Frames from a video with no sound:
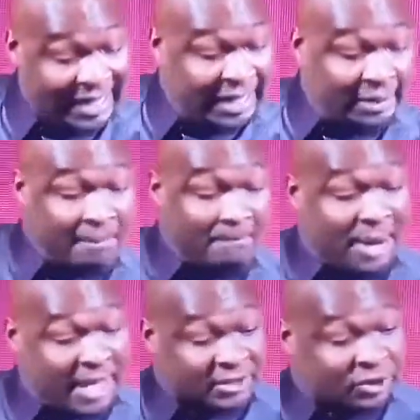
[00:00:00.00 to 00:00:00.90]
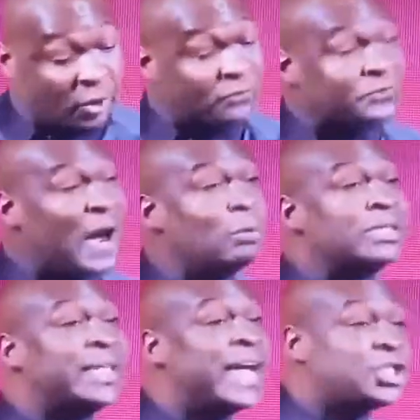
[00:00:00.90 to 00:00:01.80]
Sin based on
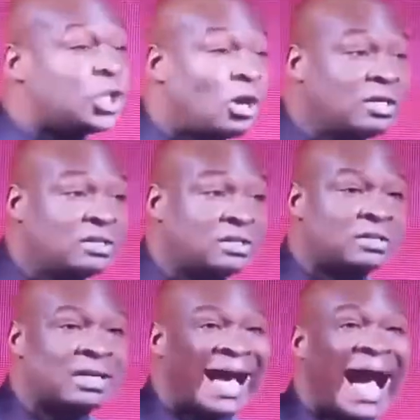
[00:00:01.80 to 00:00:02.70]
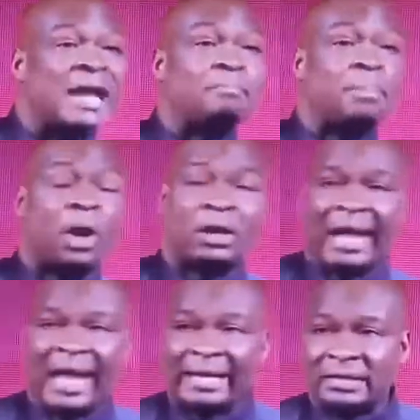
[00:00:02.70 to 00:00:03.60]
foundations and
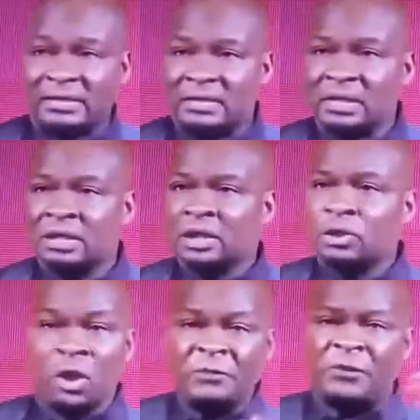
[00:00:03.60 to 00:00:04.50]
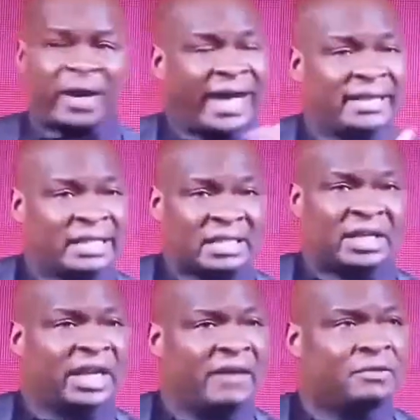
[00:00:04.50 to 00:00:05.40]
bloodlines. Don't
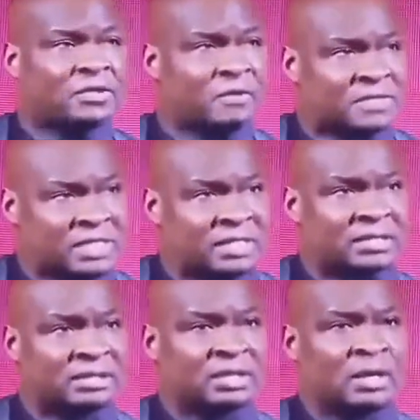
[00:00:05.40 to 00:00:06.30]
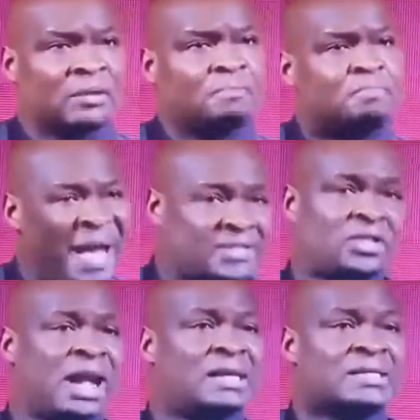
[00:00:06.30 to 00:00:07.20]
forget these three levels of sin:
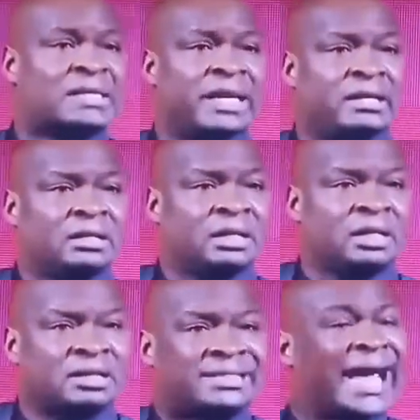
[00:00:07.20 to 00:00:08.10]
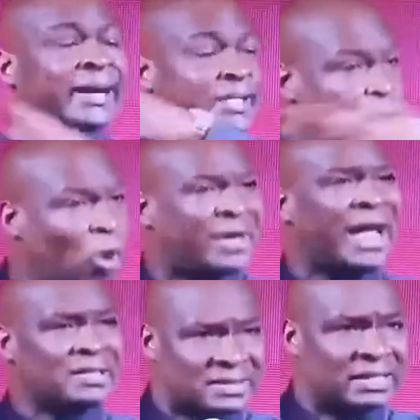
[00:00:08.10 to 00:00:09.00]
personal sin,
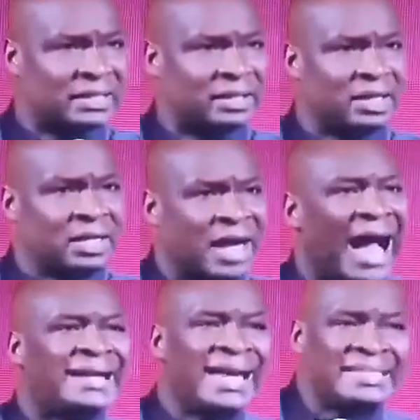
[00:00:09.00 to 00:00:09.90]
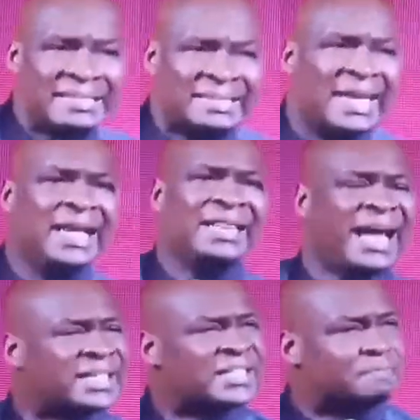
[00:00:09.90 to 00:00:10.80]
territorial sin, and then
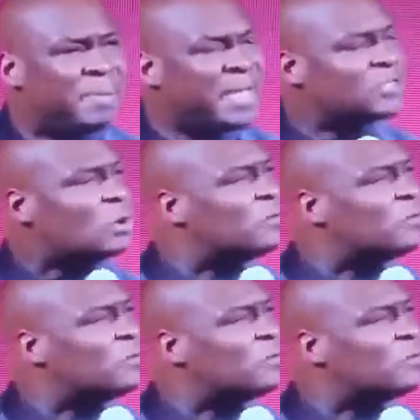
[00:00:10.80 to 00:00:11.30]
sin that is